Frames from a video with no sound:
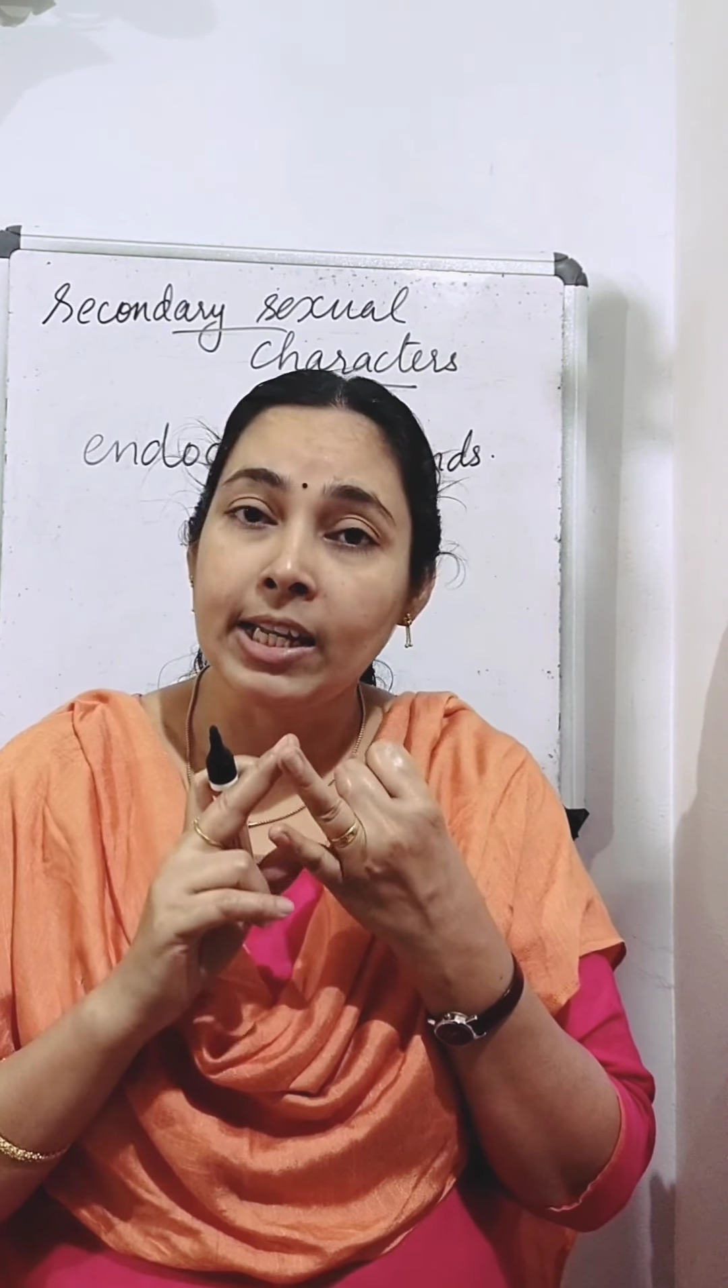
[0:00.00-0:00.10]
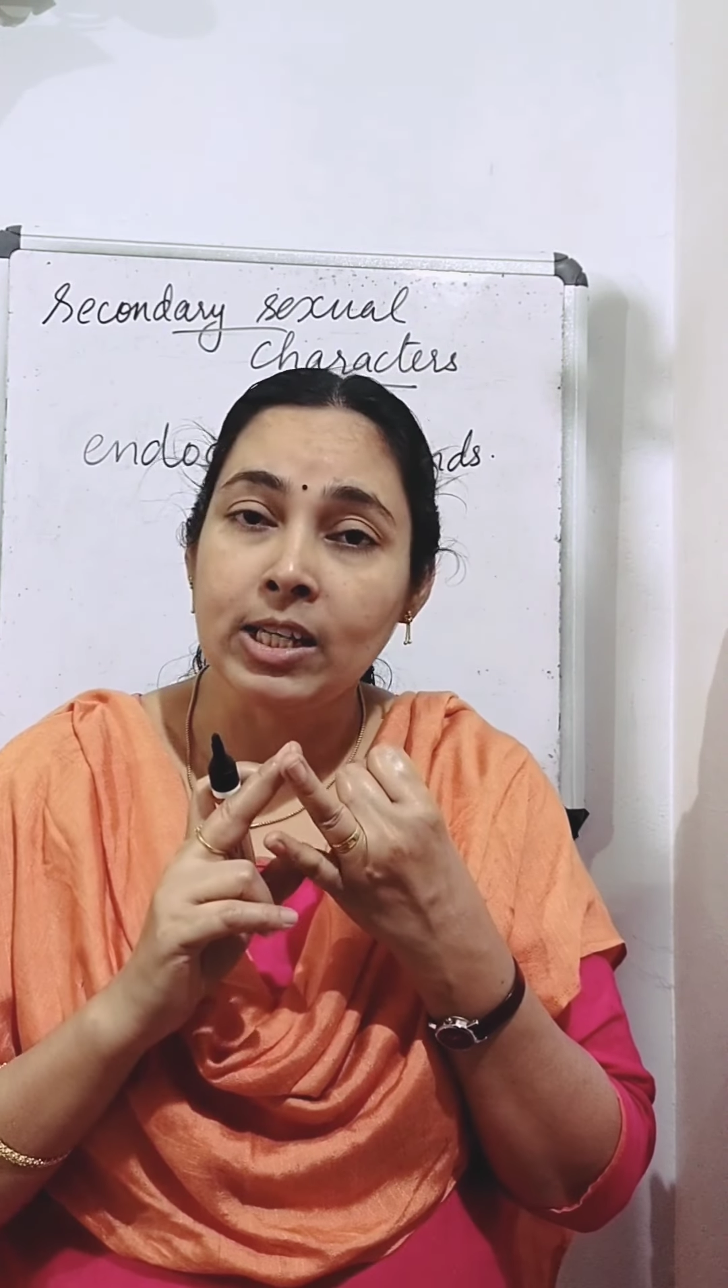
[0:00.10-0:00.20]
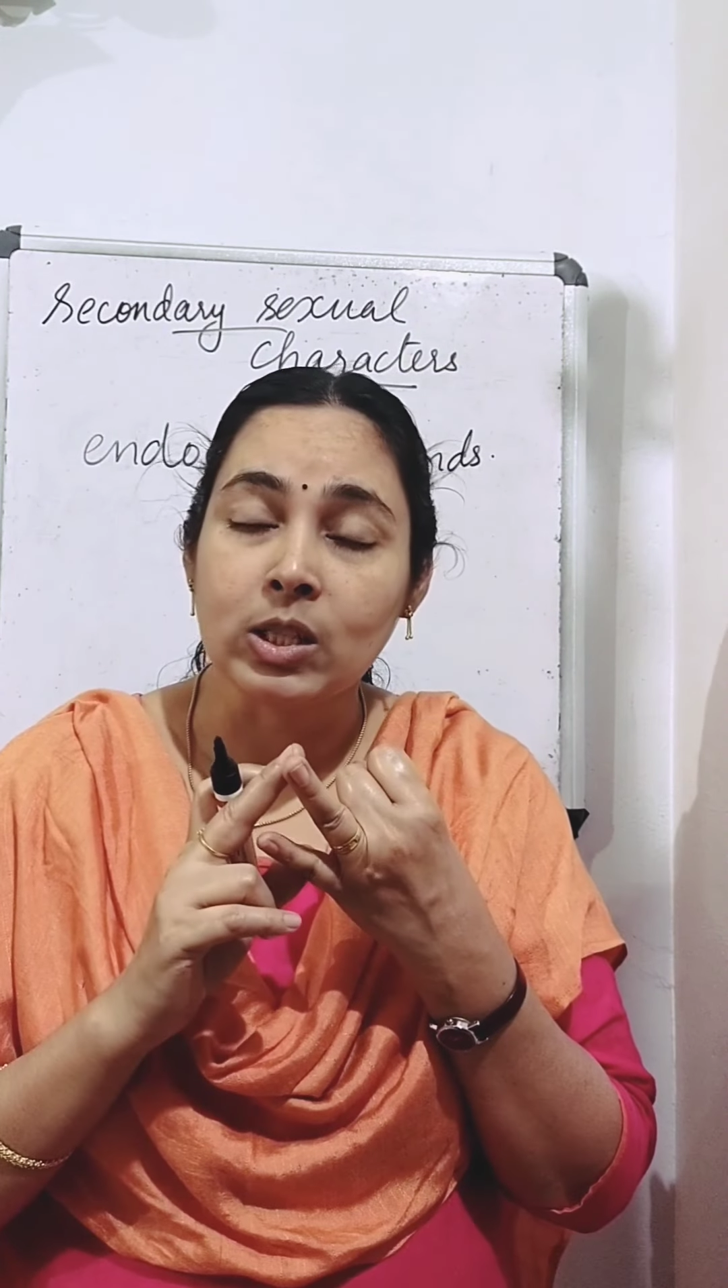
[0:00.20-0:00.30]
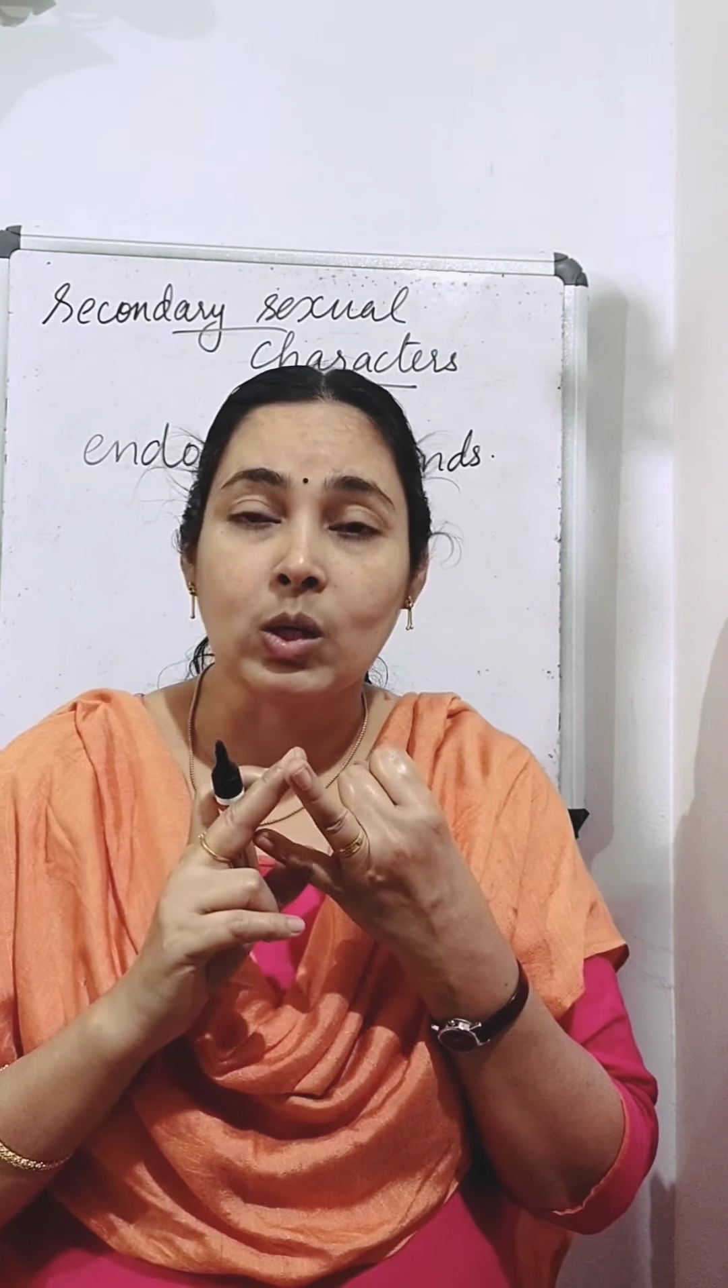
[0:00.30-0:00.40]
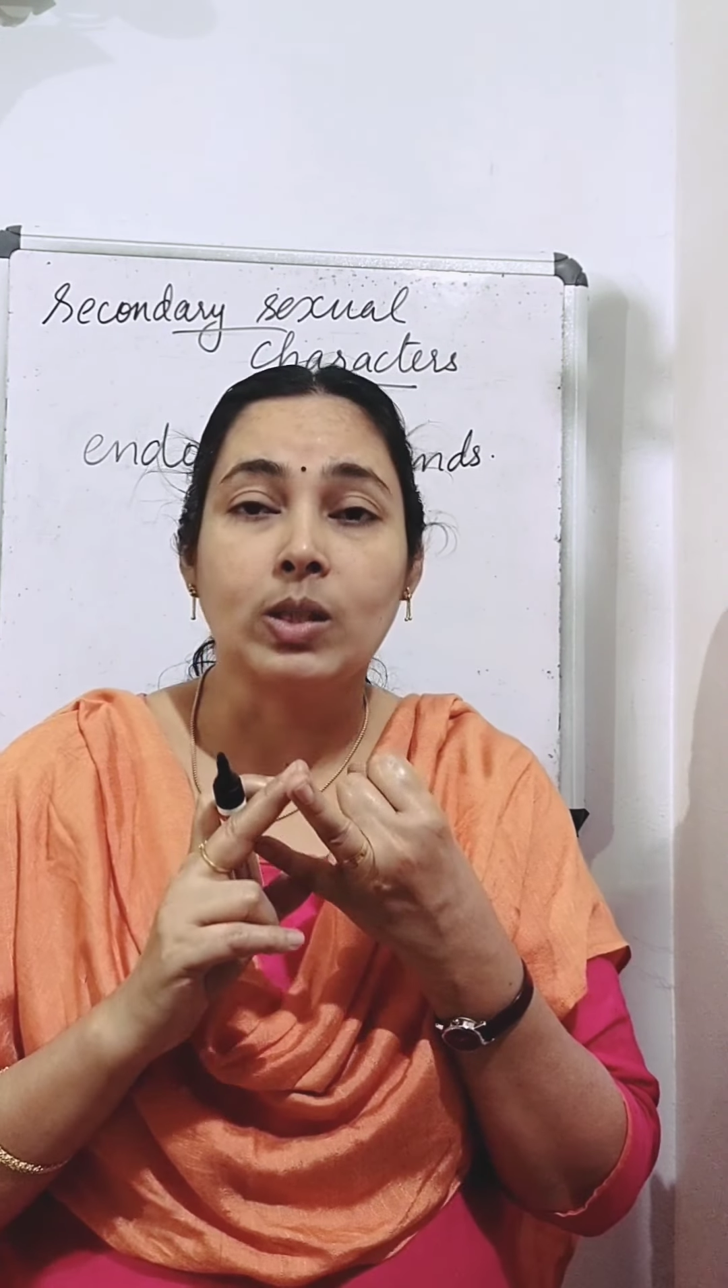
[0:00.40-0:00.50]

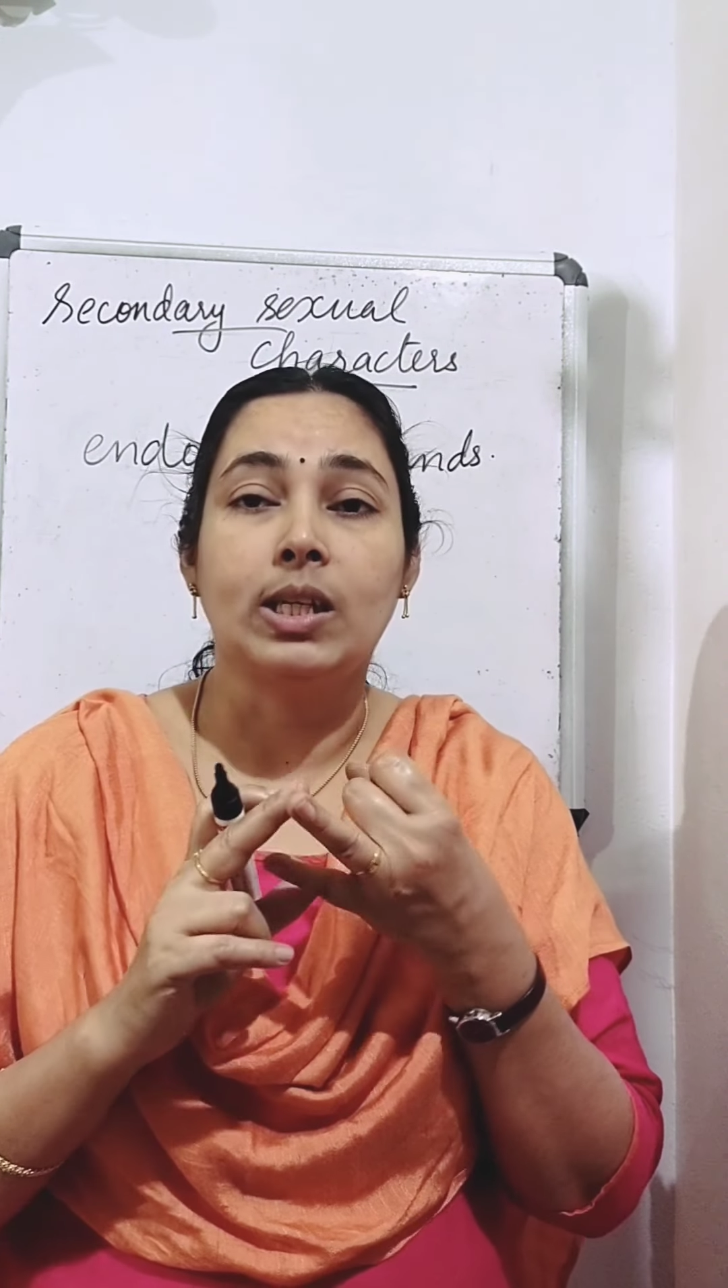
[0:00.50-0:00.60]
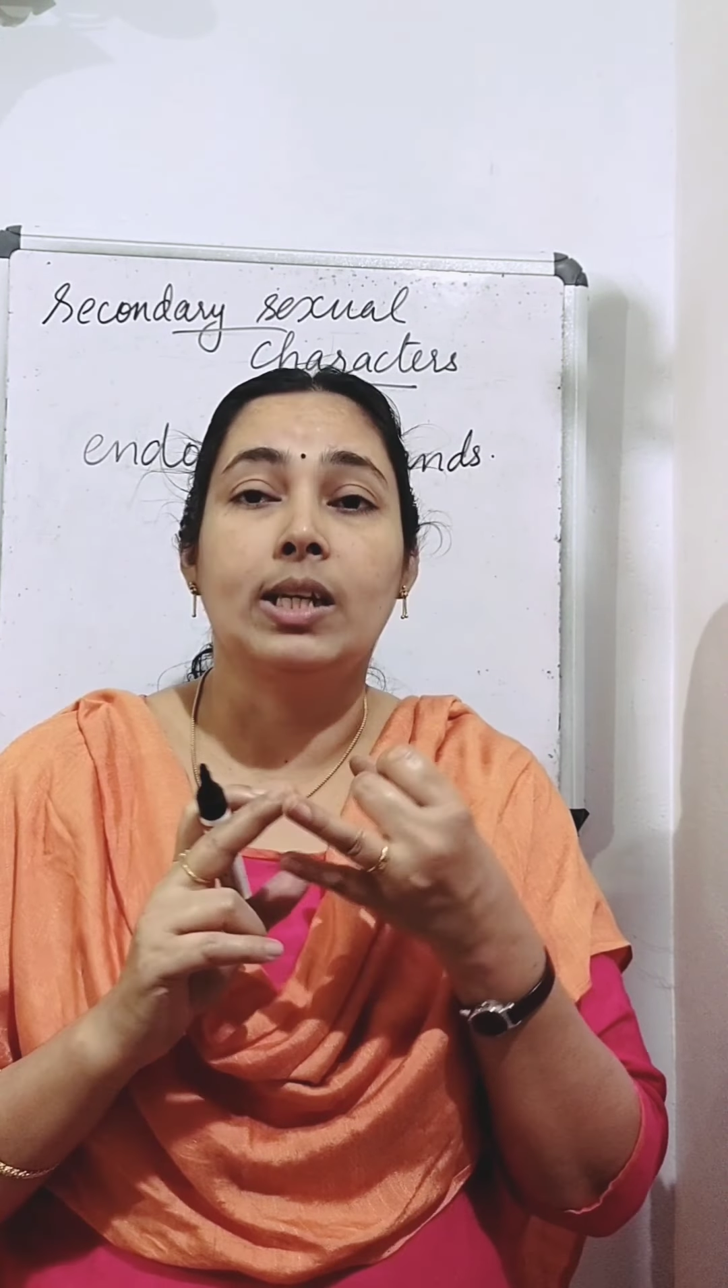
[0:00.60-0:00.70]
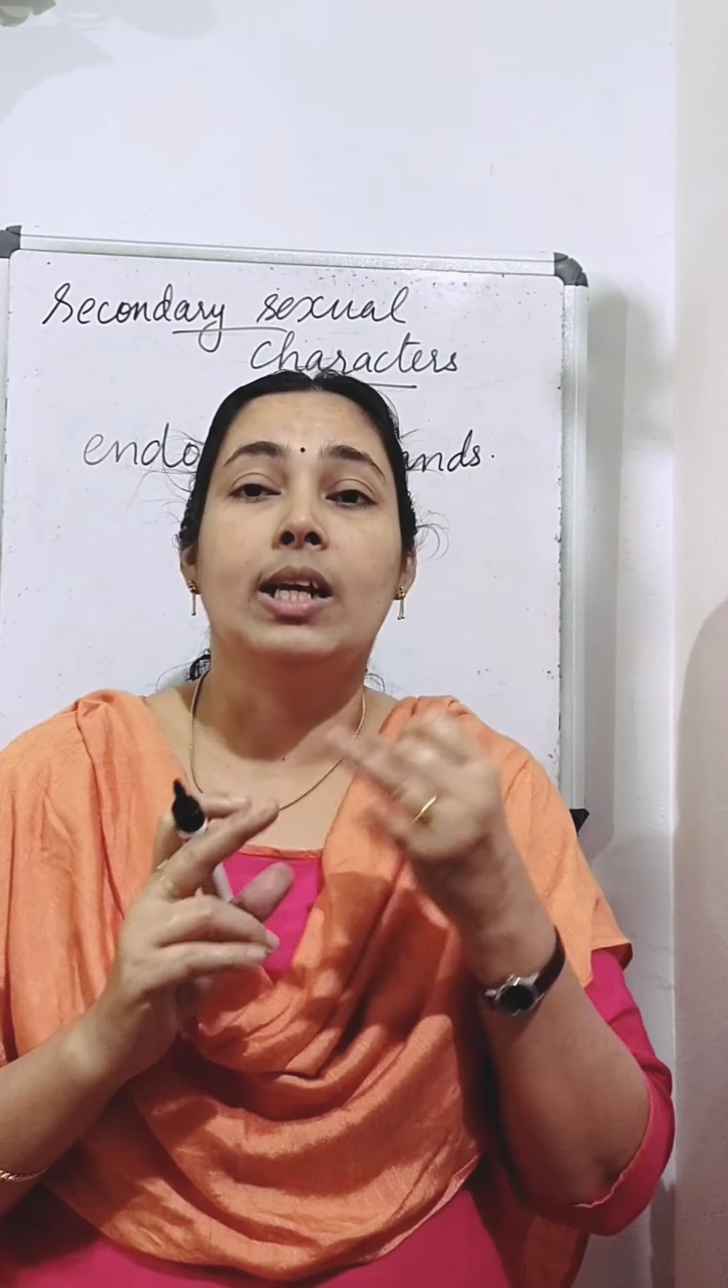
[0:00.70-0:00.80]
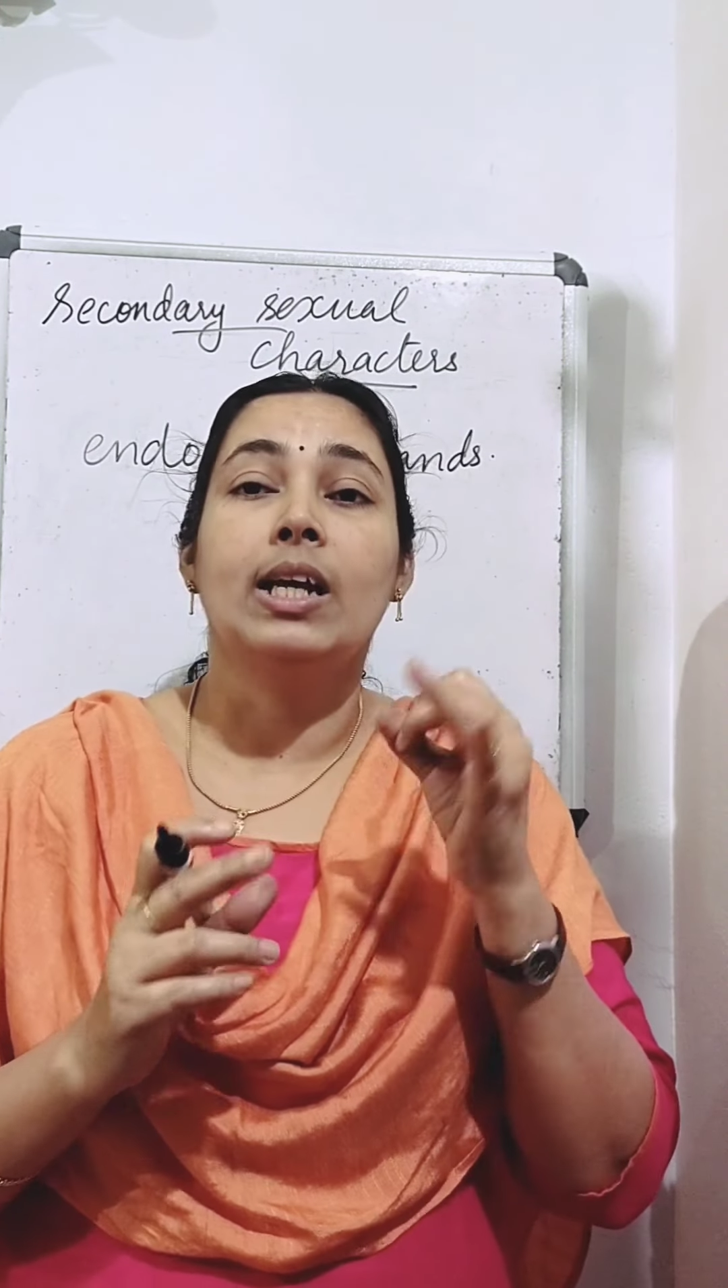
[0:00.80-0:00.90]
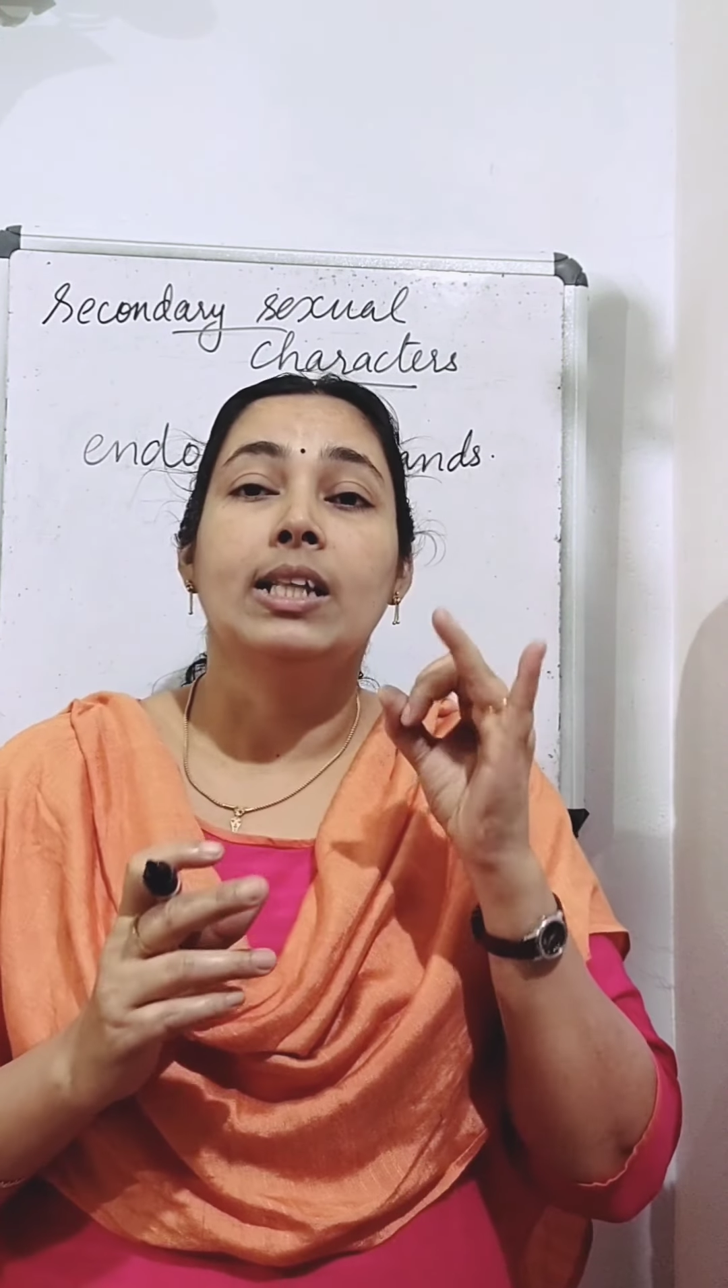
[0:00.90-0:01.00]
estrogen,